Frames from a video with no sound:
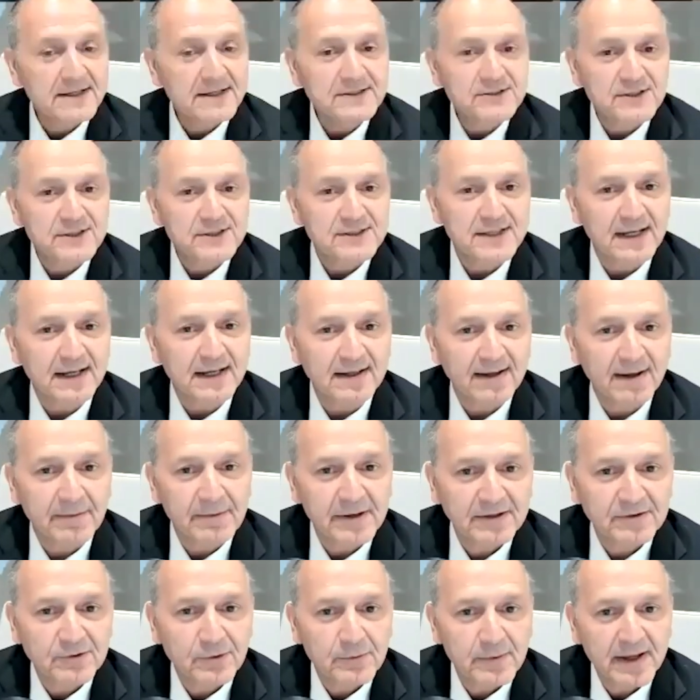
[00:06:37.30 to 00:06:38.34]
interesting. I
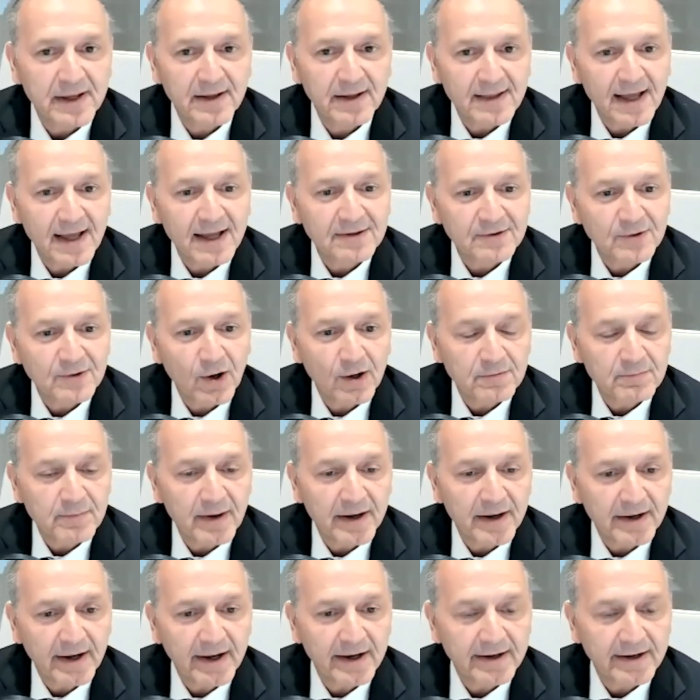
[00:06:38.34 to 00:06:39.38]
mean, to me, and that caught
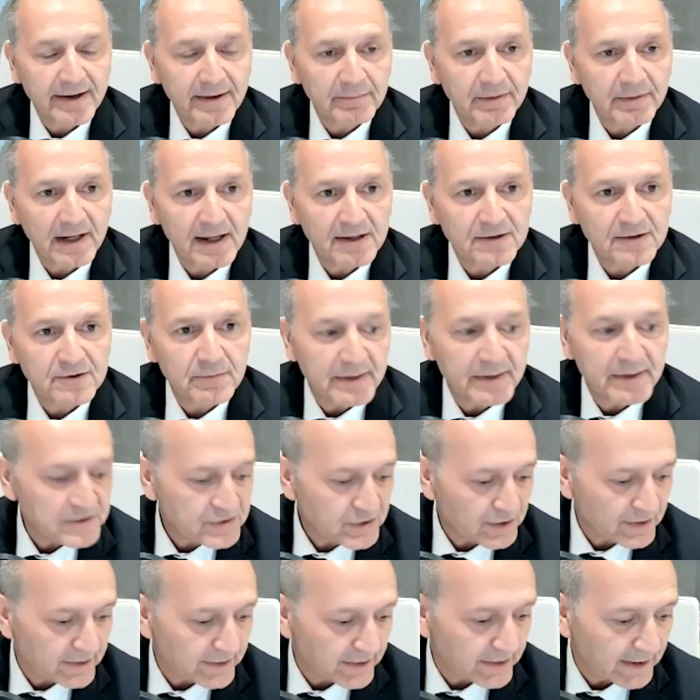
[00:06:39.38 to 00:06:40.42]
my eye, and I'm glad you
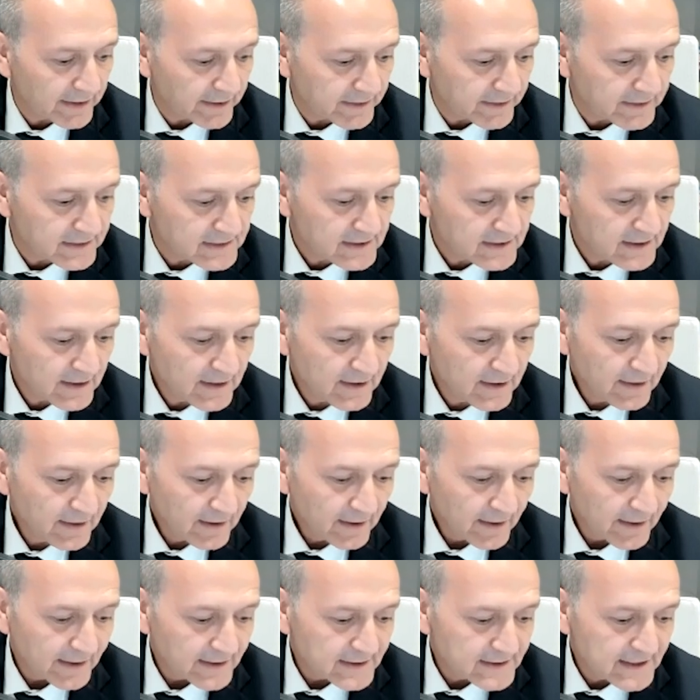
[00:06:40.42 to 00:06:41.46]
mentioned that, is
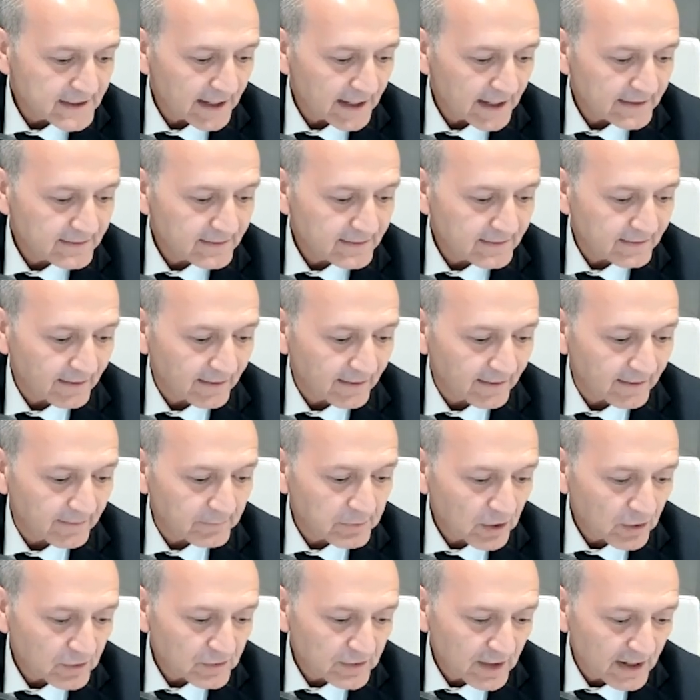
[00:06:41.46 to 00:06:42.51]
that
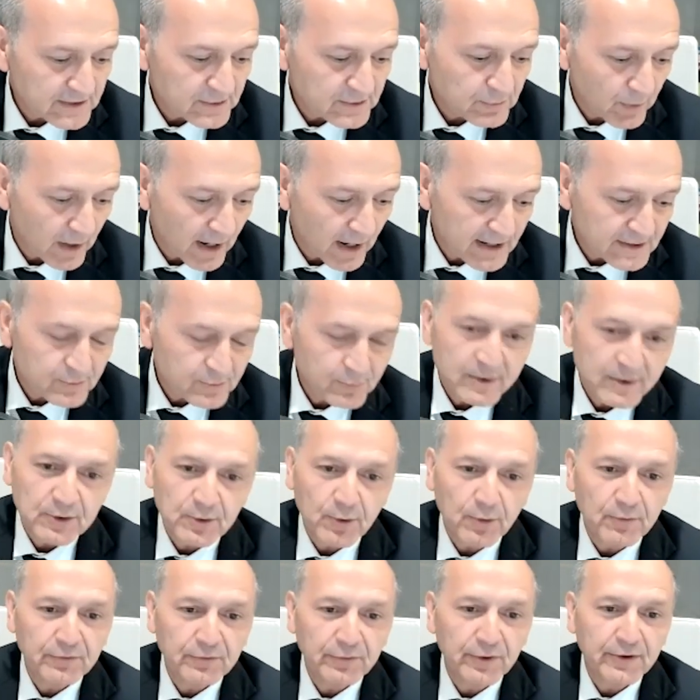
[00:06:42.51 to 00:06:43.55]
because as we
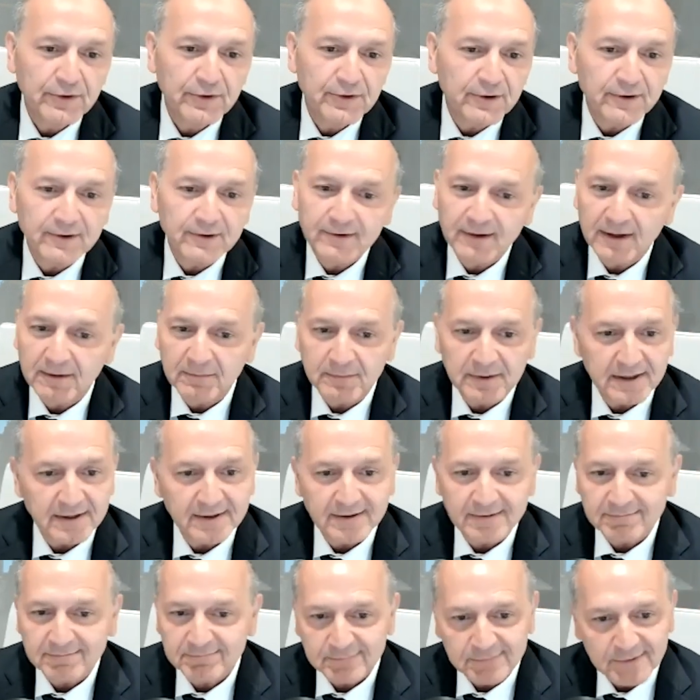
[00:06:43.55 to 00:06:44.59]
go further, there'll
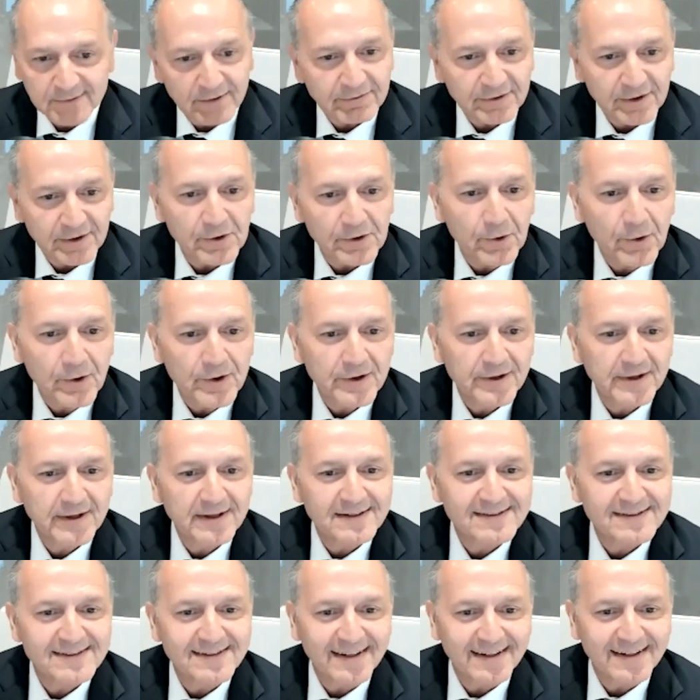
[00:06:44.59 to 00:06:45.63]
be different
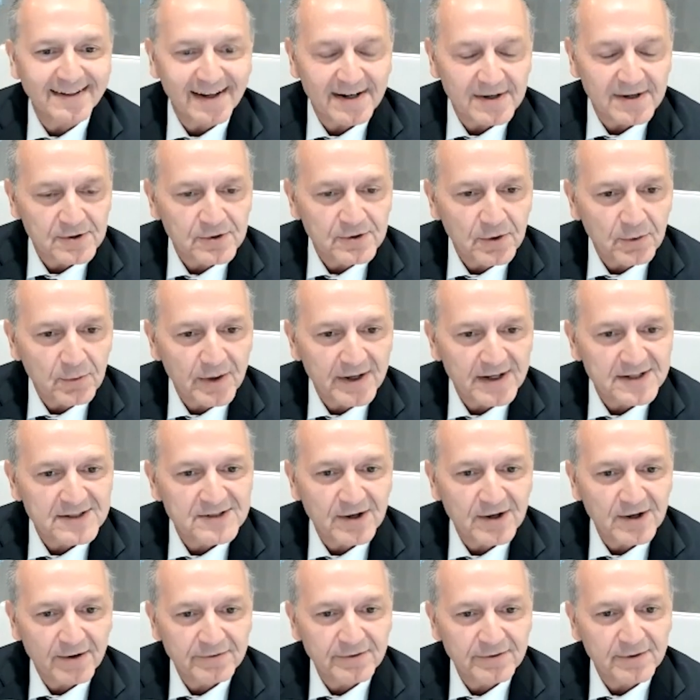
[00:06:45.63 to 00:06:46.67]
organs, and you don't want to
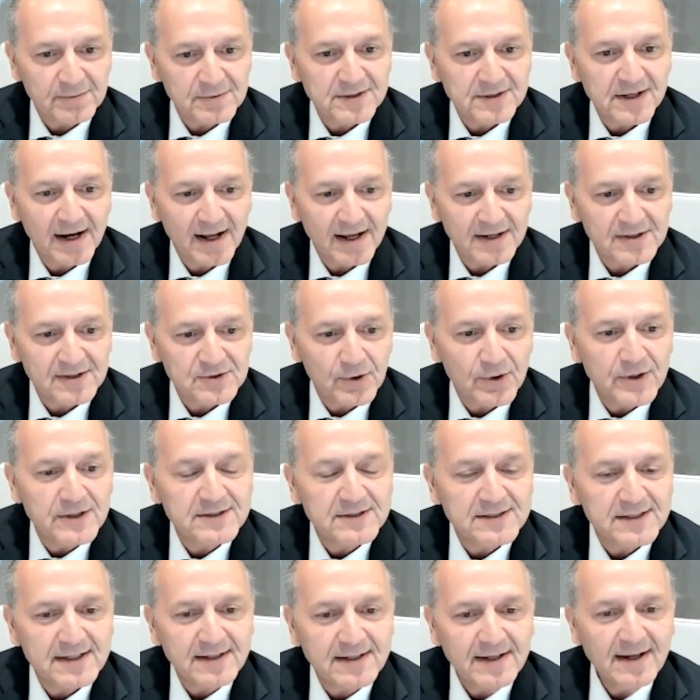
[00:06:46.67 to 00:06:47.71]
start from scratch. So,
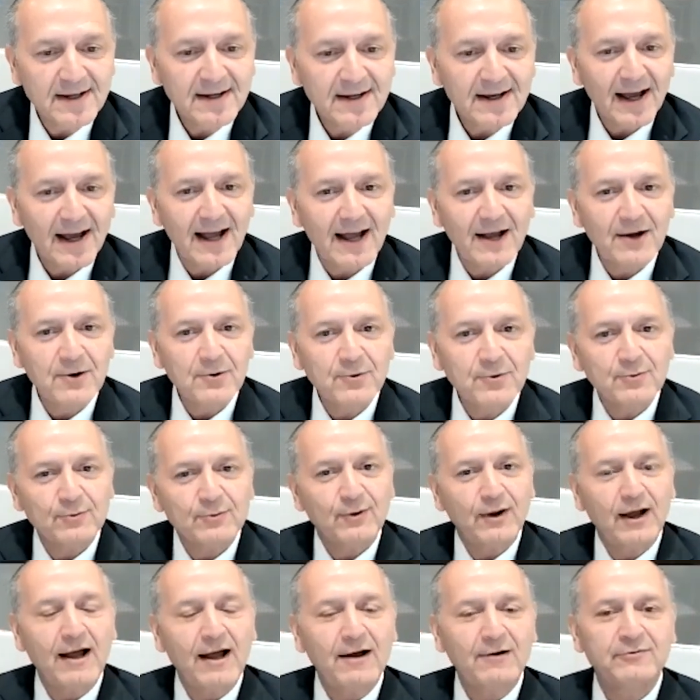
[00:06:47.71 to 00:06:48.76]
Inti,
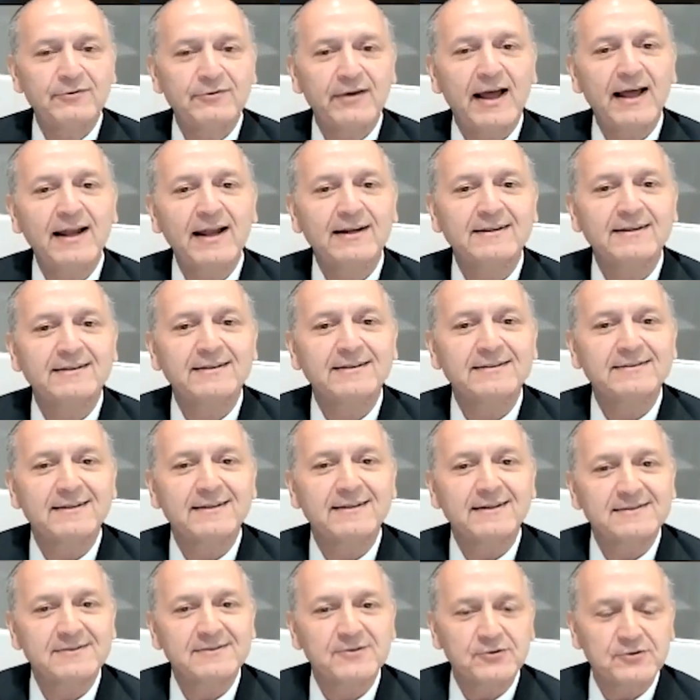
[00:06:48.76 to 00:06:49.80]
how valid is
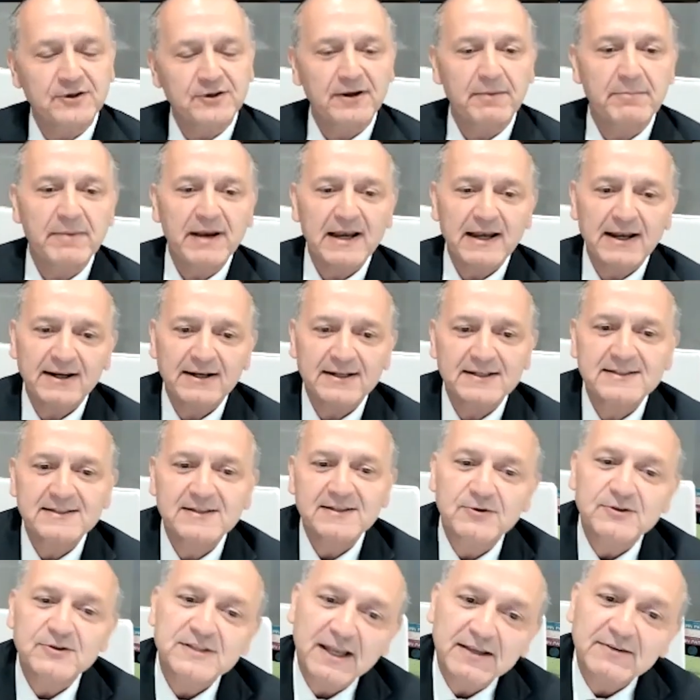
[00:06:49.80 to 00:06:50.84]
this? So chameleon is
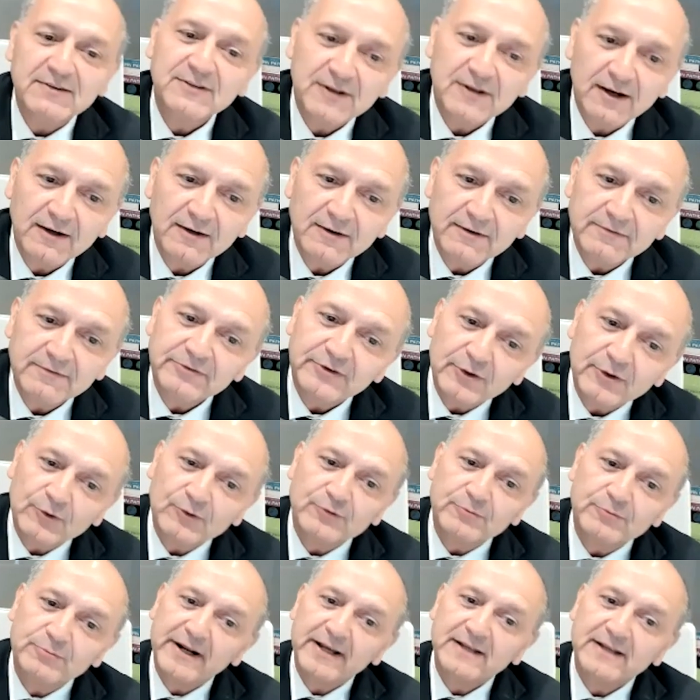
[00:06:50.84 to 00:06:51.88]
on sentinel lymph
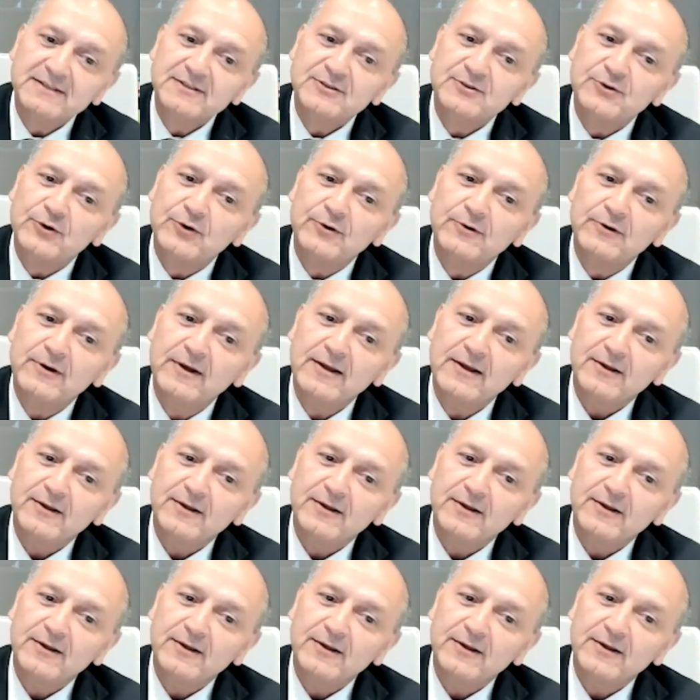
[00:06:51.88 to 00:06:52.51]
node breast. So